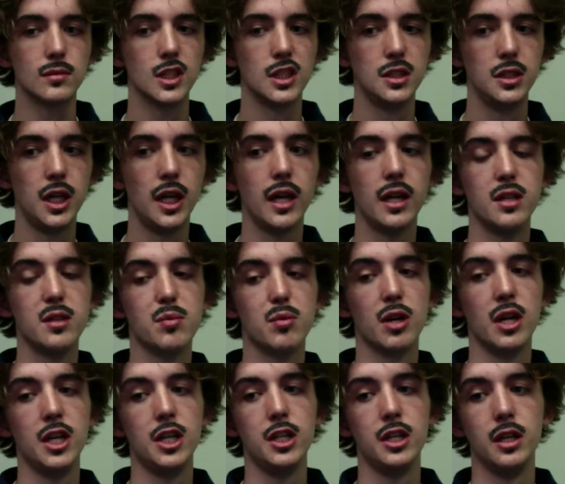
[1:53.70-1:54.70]
She had
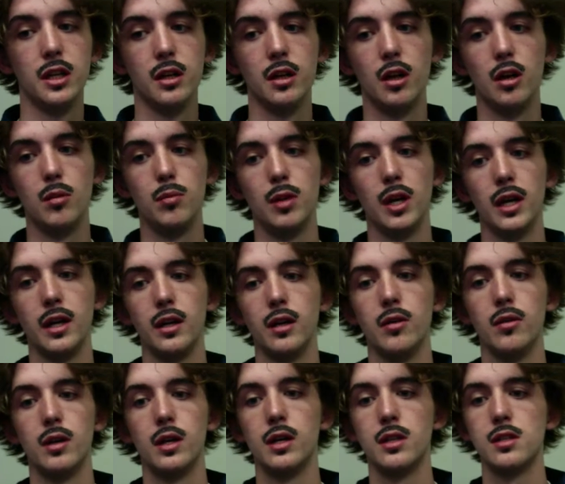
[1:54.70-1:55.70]
inspiration and hope like no
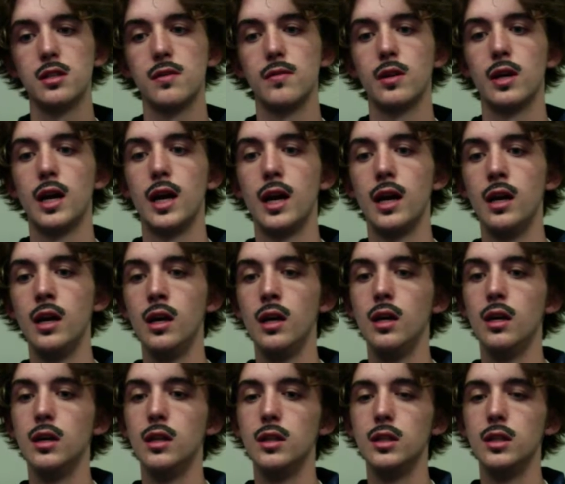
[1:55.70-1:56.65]
one else ever had.